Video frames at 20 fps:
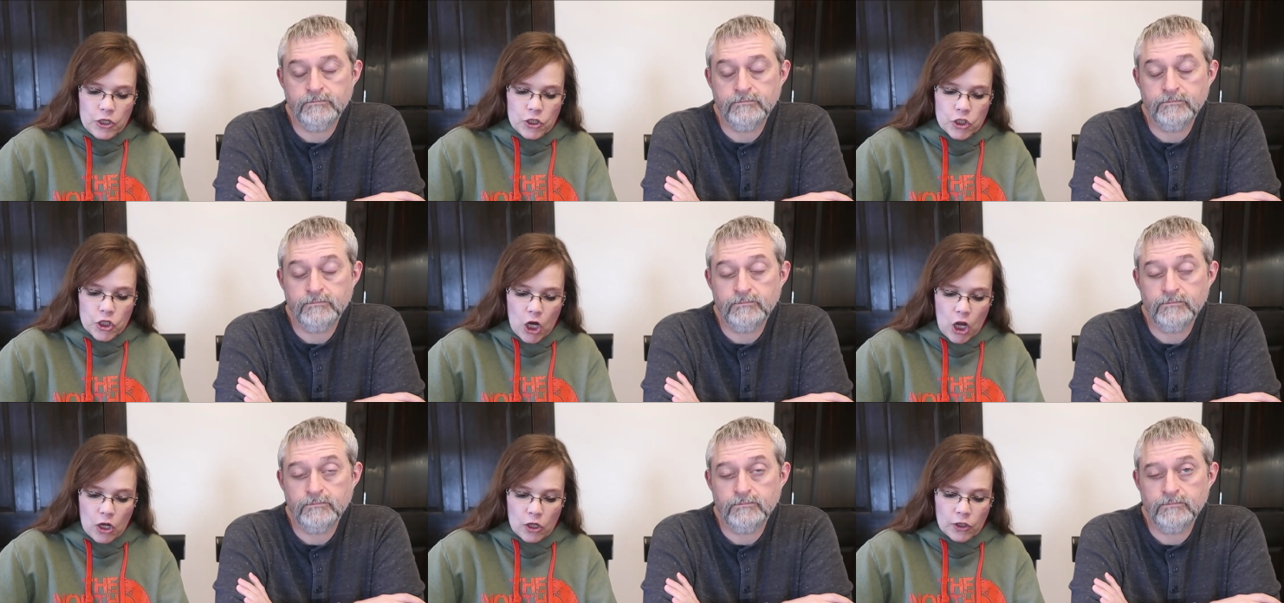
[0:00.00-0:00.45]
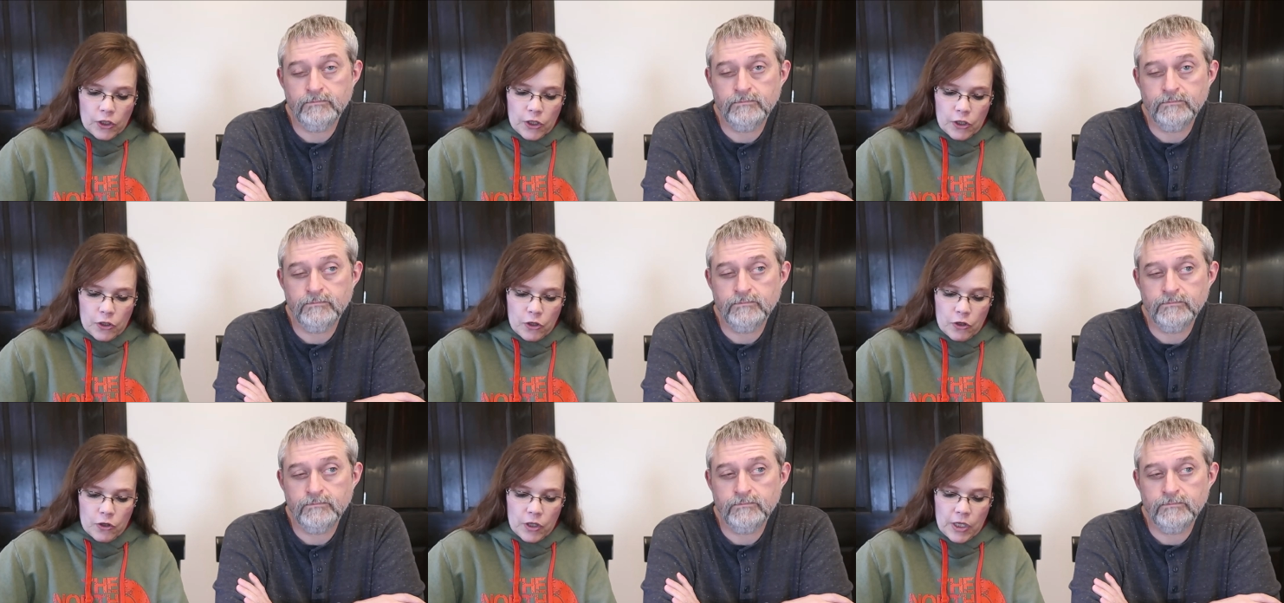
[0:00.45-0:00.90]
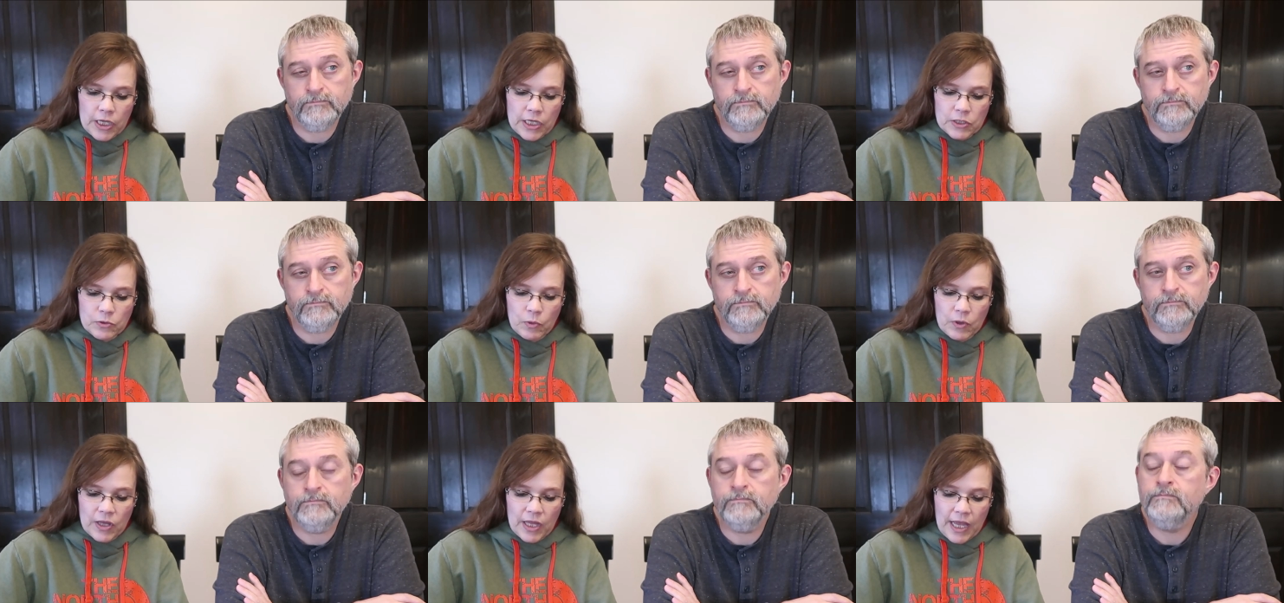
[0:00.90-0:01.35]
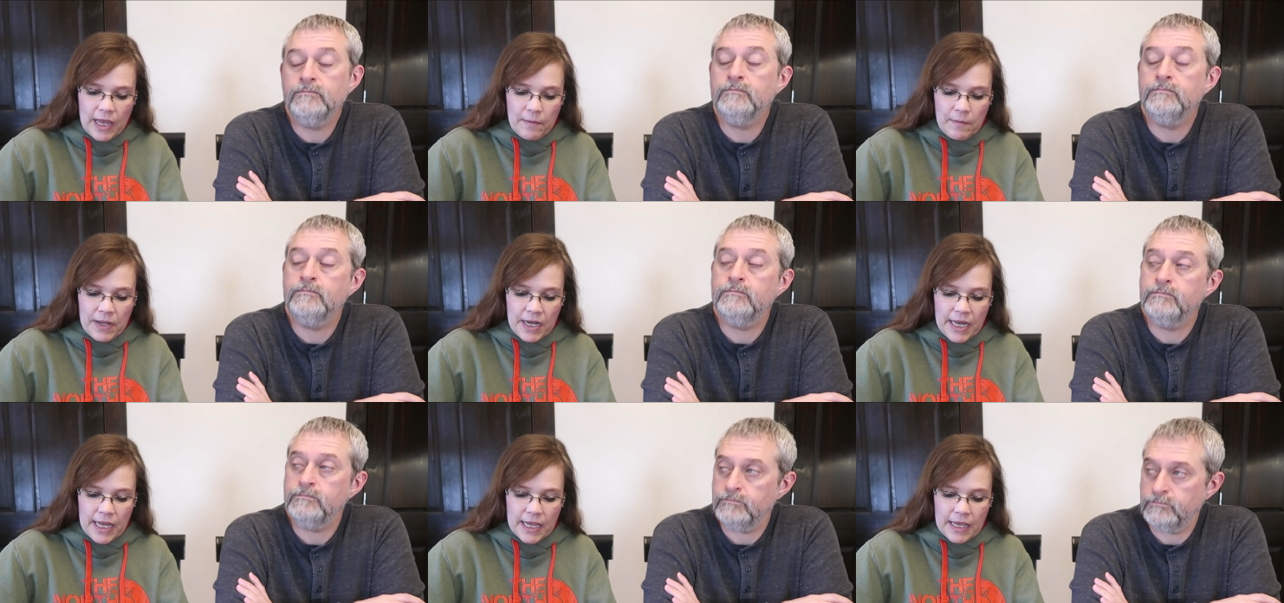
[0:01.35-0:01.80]
Speaker 1: chocolate cookies with
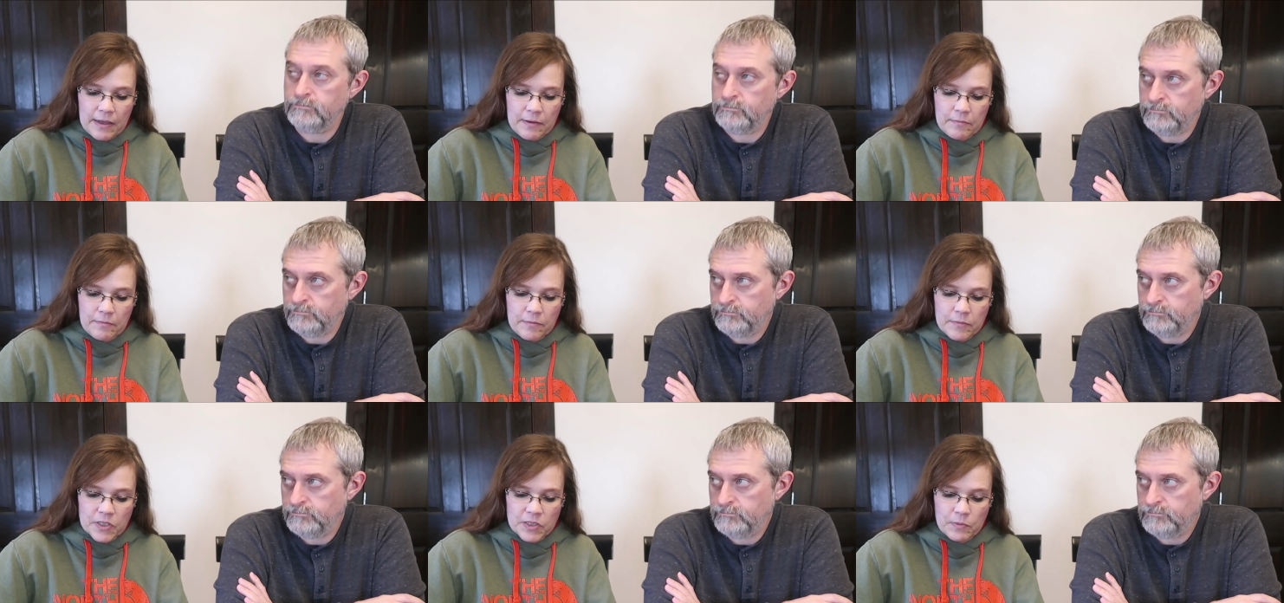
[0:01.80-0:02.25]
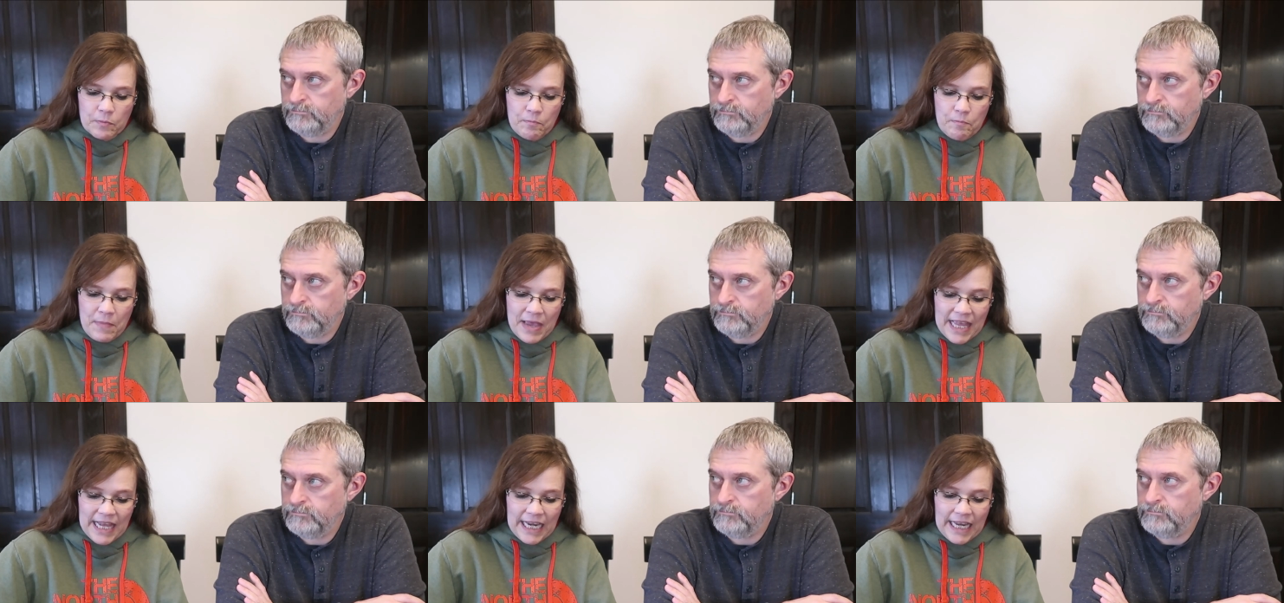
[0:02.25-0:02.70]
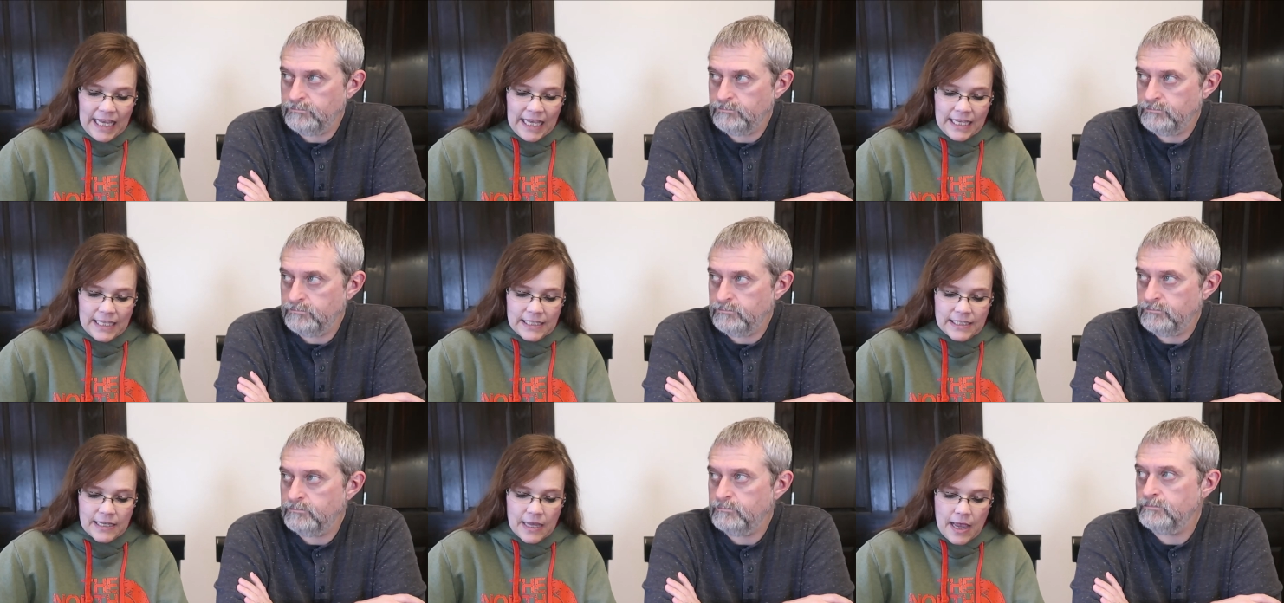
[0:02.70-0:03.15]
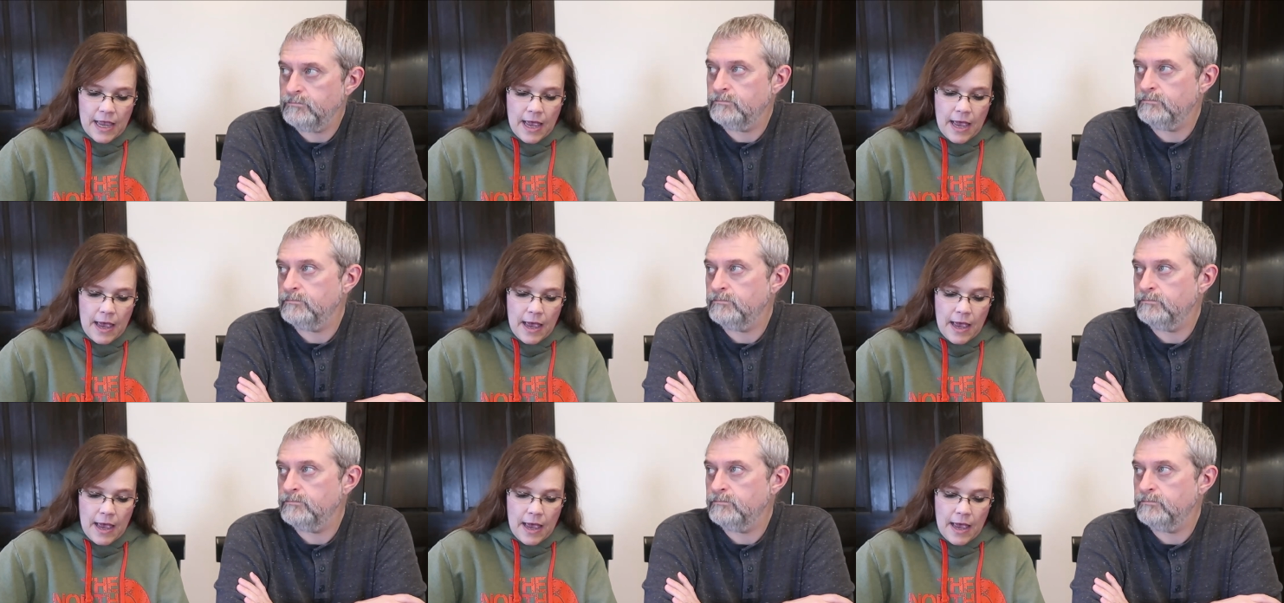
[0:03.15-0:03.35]
M&M's minis,